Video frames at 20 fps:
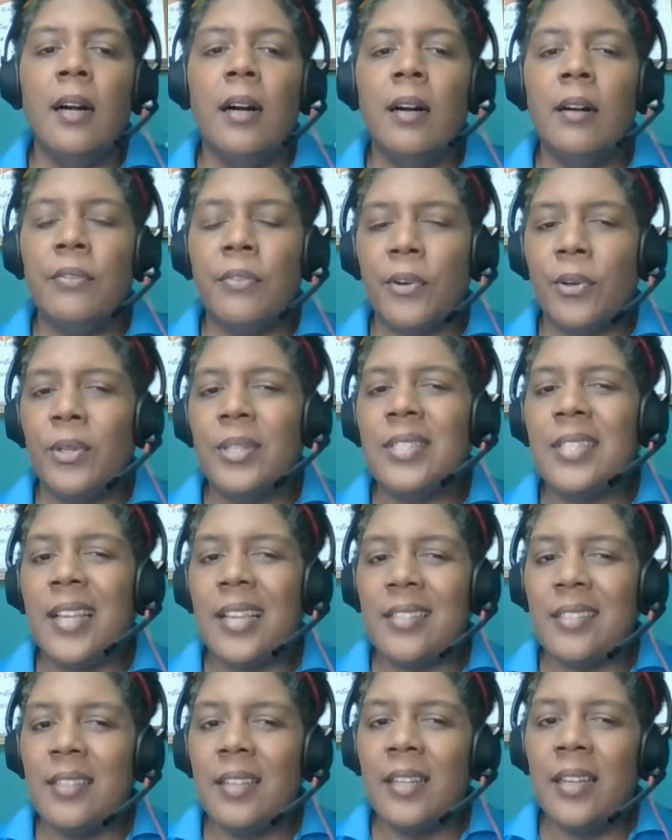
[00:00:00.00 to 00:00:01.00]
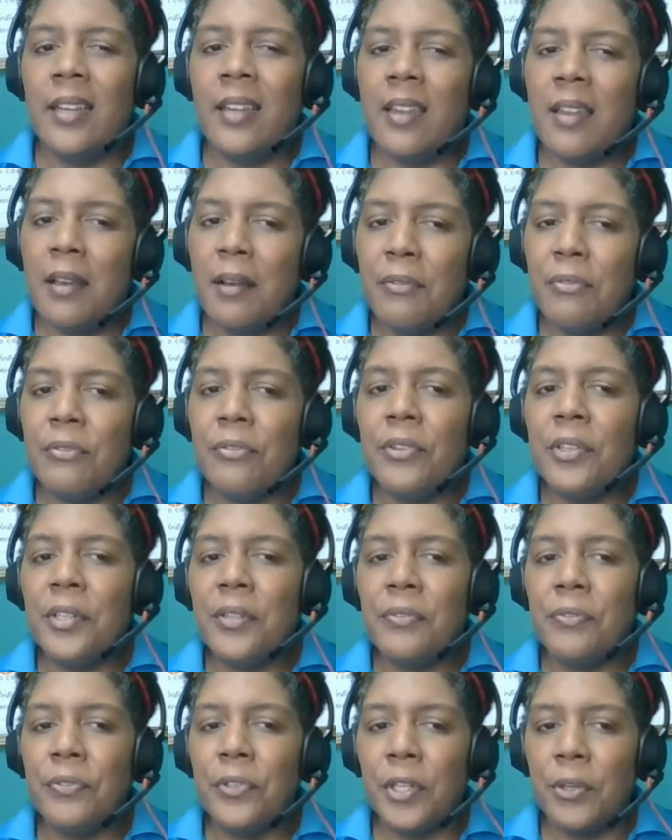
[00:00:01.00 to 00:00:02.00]
Of course, that's not enough for
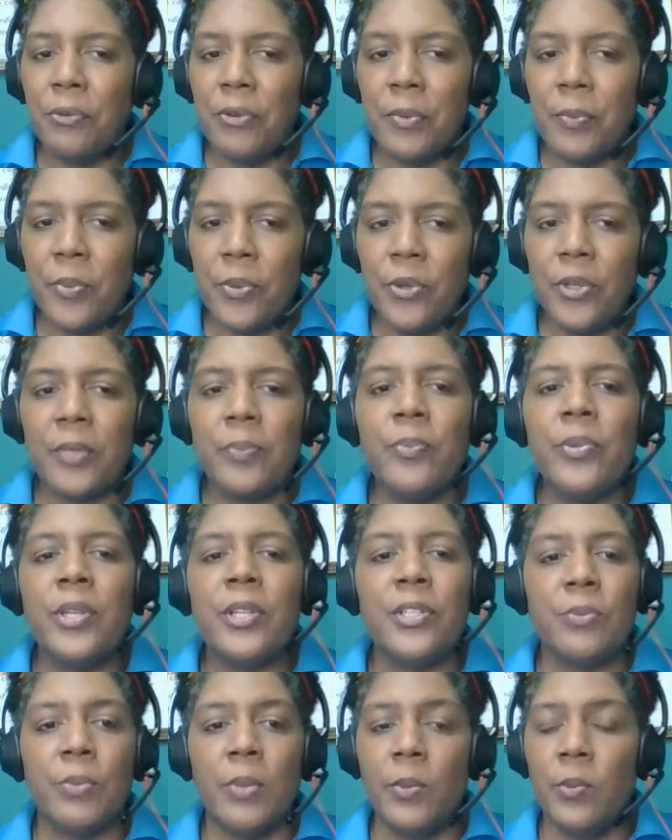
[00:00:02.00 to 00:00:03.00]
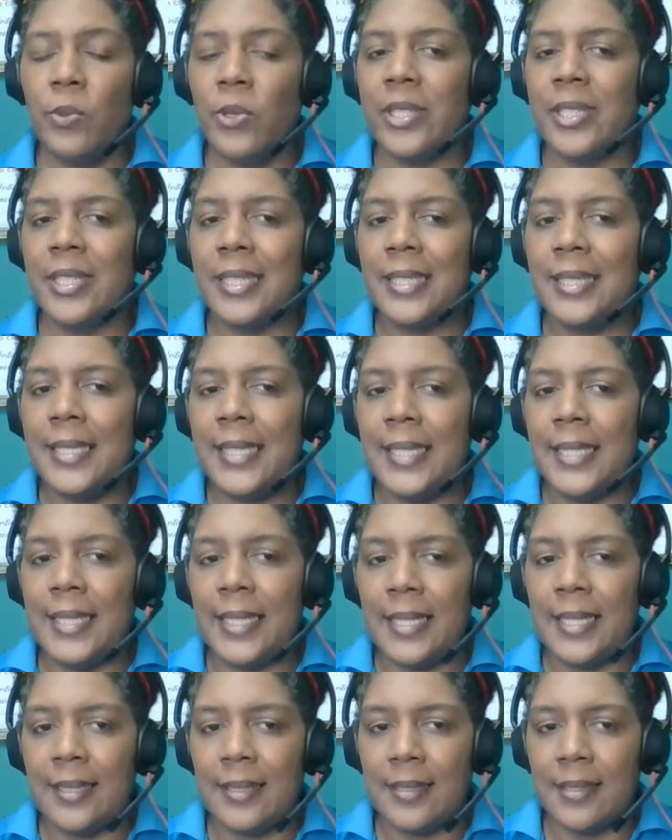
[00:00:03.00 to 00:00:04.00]
a full report because we want
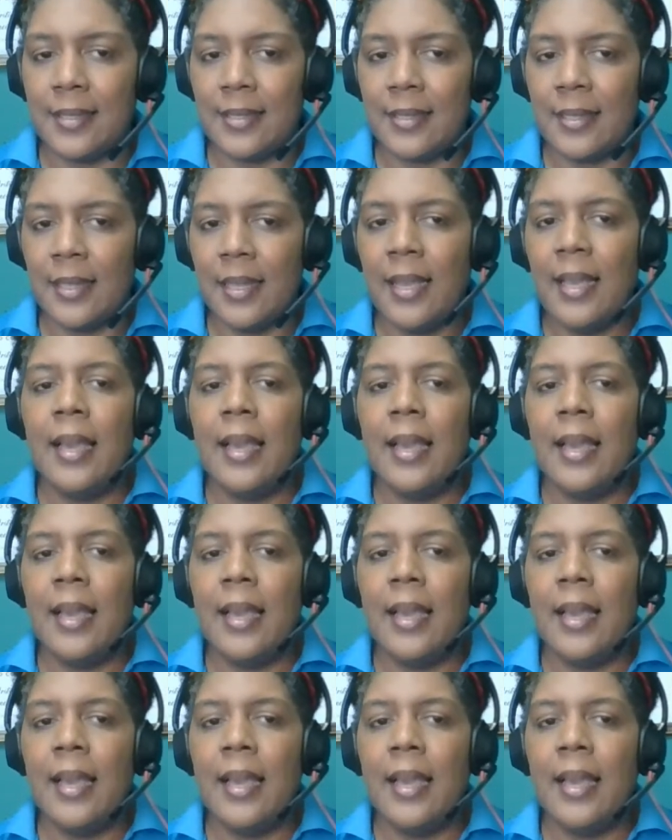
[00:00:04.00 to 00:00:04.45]
details.